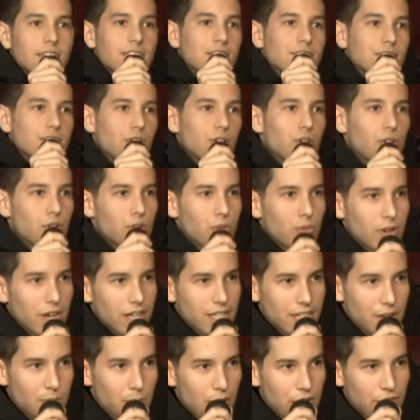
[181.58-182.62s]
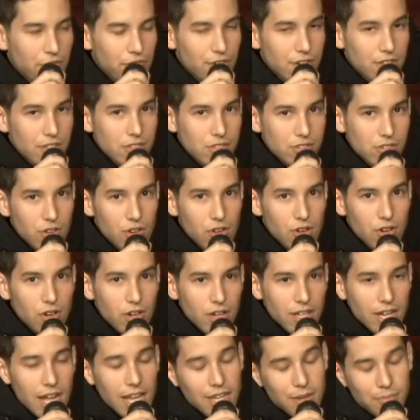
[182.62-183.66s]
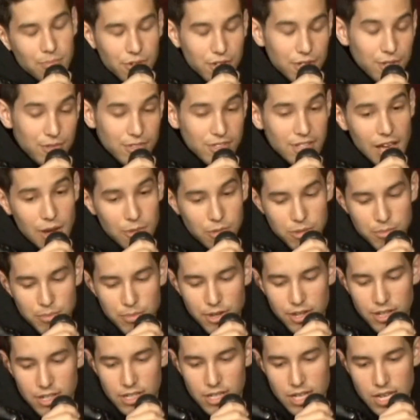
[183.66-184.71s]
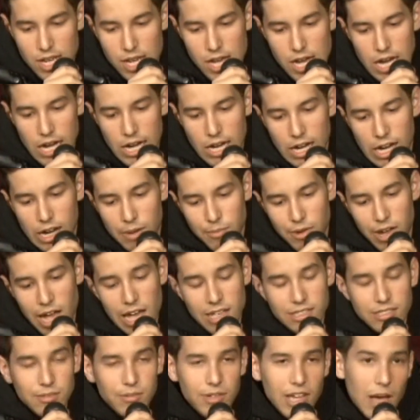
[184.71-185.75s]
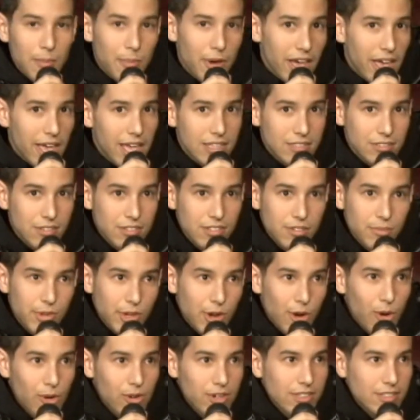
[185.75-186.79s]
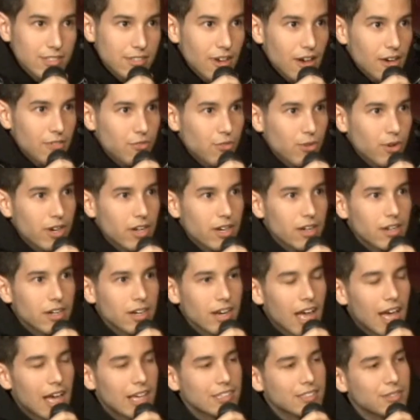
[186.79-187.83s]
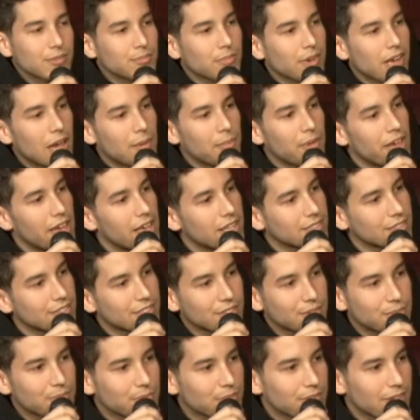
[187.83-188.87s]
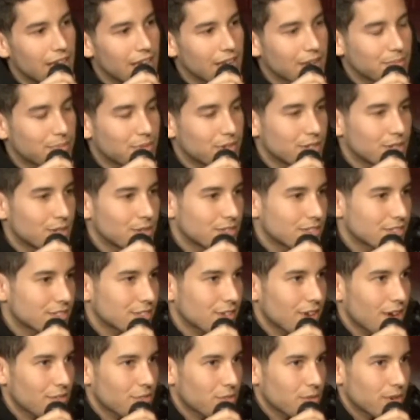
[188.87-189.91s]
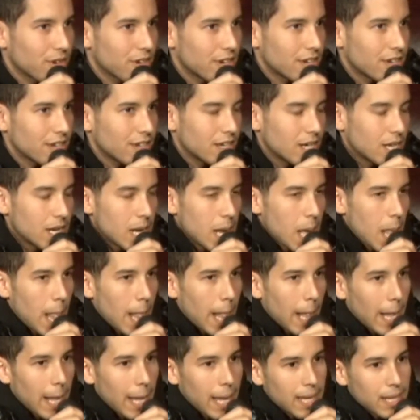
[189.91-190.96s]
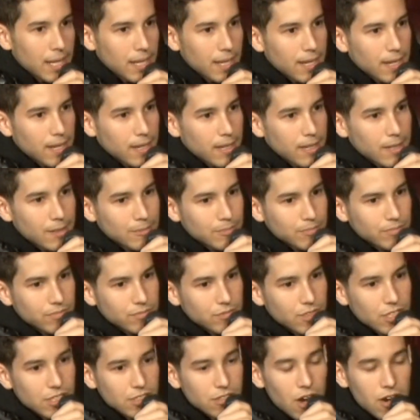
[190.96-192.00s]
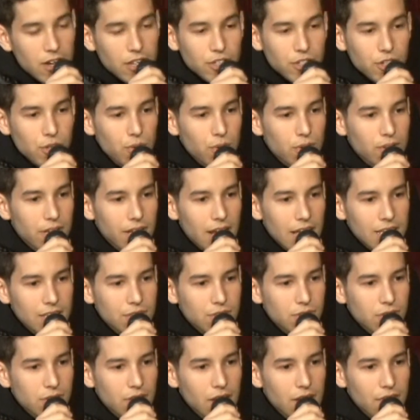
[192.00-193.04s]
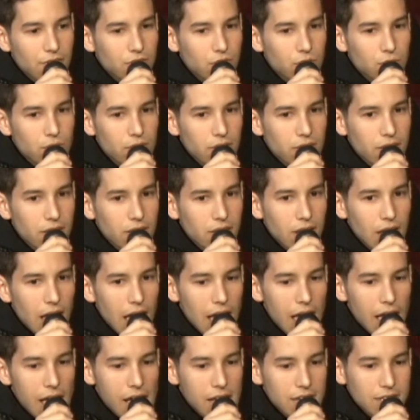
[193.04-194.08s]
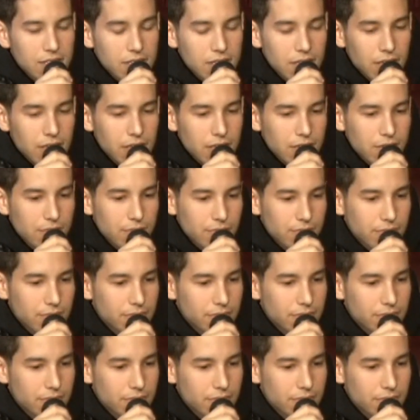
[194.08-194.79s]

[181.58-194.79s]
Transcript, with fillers: years old when I did my first song, and I didn't produce that one, but. Um, got some, got my hands on some recording software. Got some, got my hands on some like producing software, and um, just started doing it. I just love doing it. I actually